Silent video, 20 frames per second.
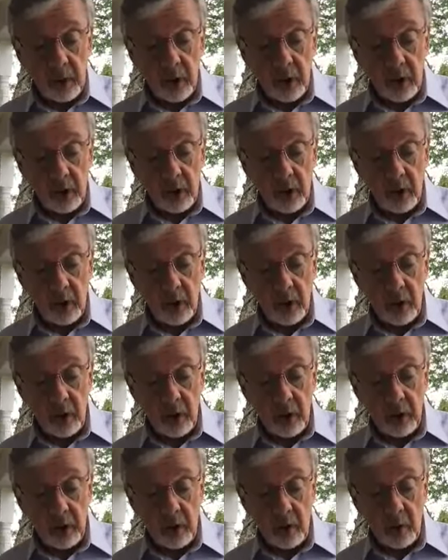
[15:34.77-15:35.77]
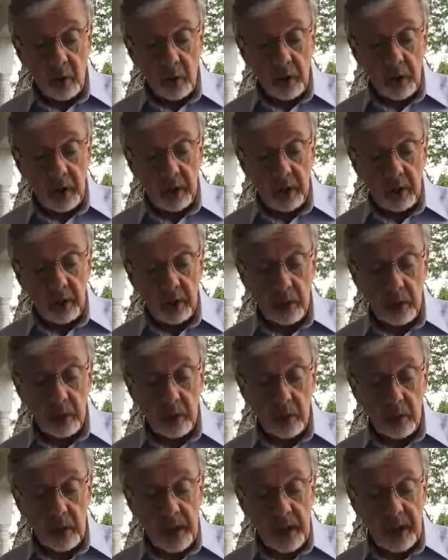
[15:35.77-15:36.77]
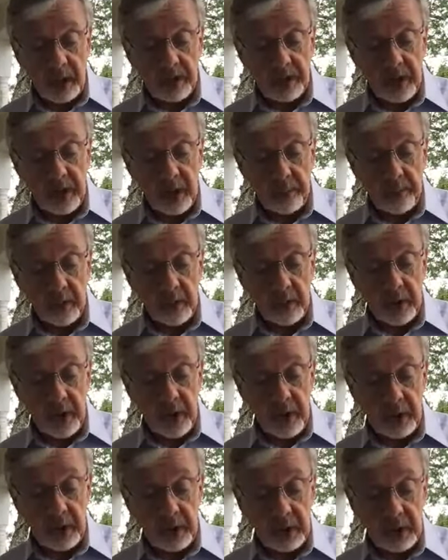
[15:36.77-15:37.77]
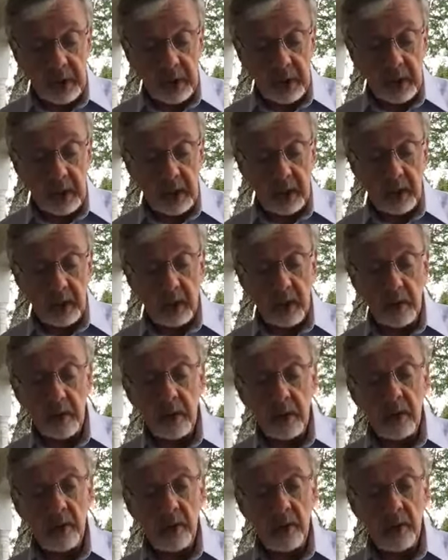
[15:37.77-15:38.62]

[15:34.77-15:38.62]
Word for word: occurred according to Acts chapter 19,